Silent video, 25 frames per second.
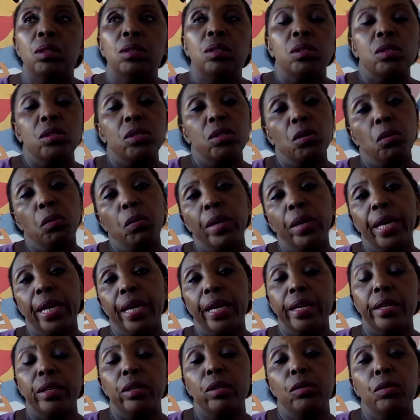So we
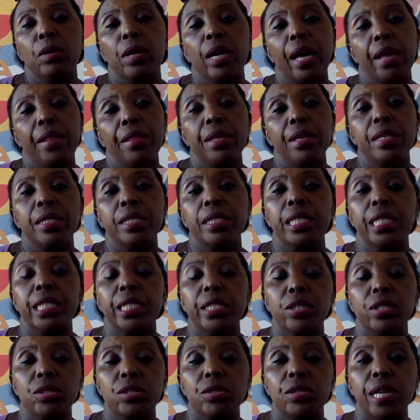can look at this
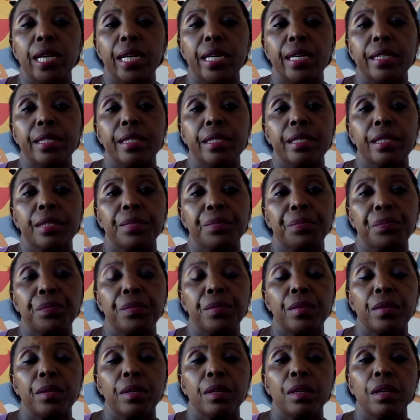distress
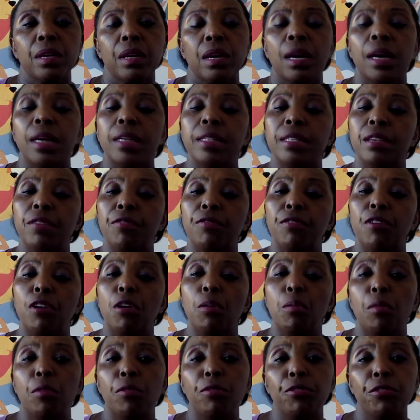as a
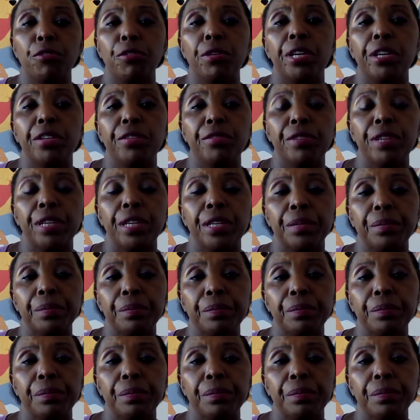form of grieving.